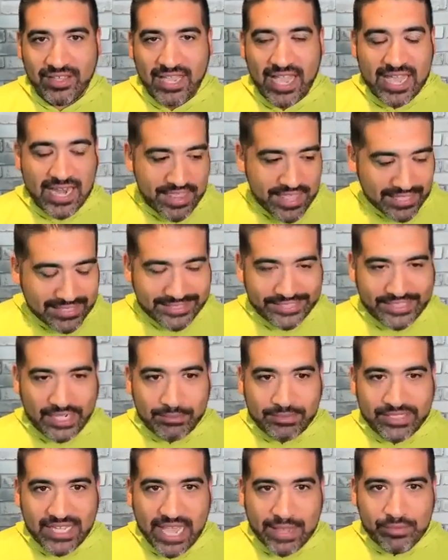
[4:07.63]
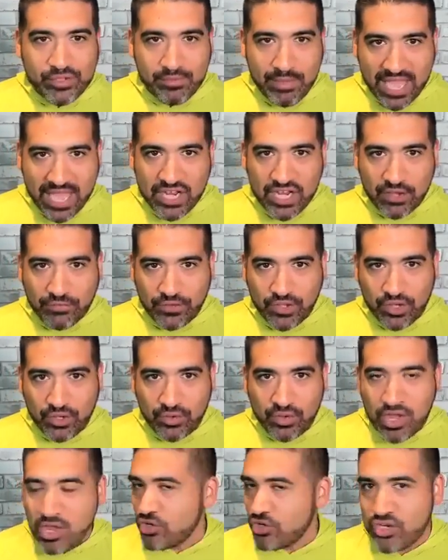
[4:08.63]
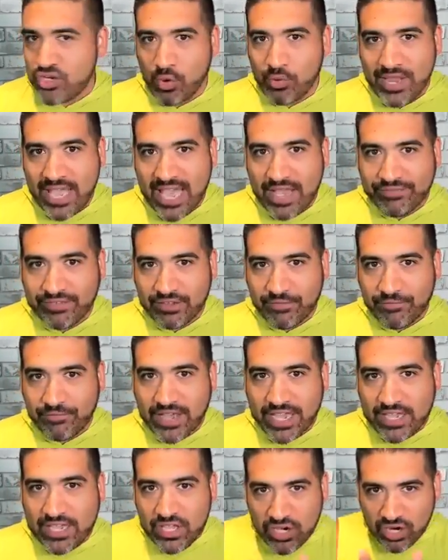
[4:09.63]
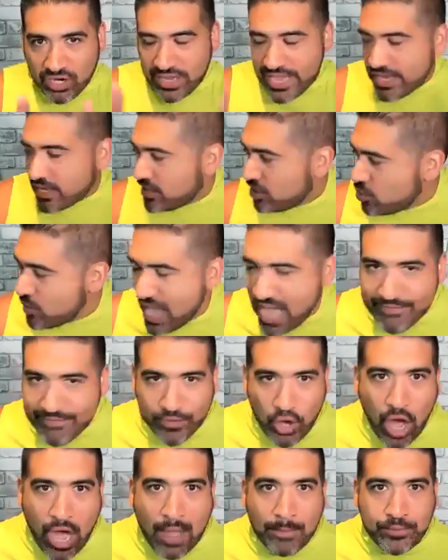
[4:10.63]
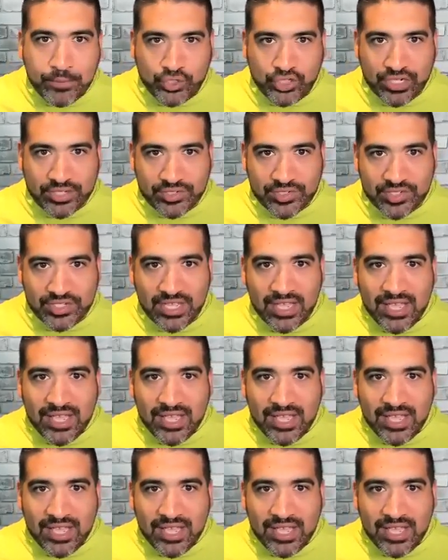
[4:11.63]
And I think sometimes many of you don't have to fight. You're like, you have options,